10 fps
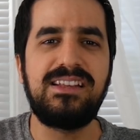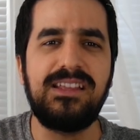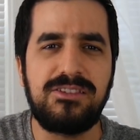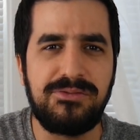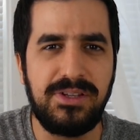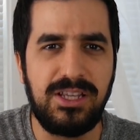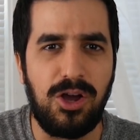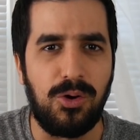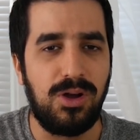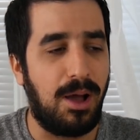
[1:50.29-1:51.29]
In this
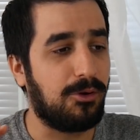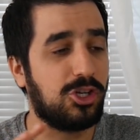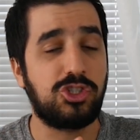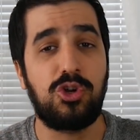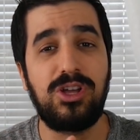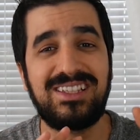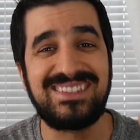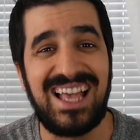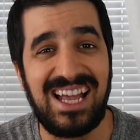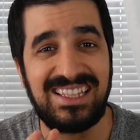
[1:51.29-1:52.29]
video, I'm gonna show you
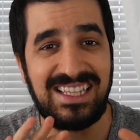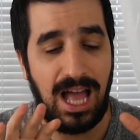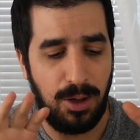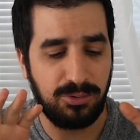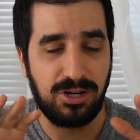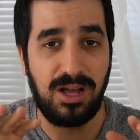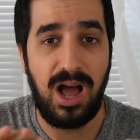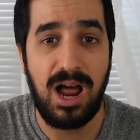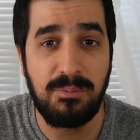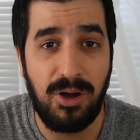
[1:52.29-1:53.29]
exactly how I'm gonna
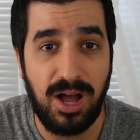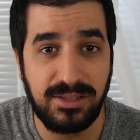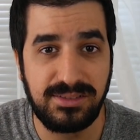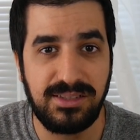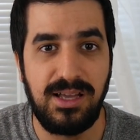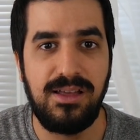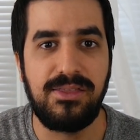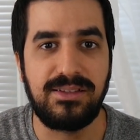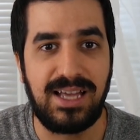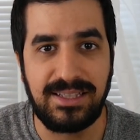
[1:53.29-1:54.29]
unbox
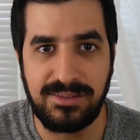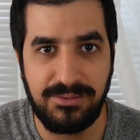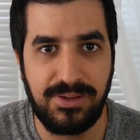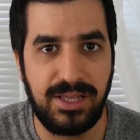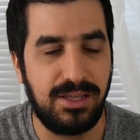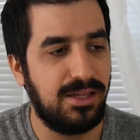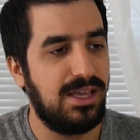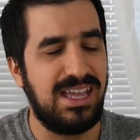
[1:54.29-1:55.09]
the Titan V,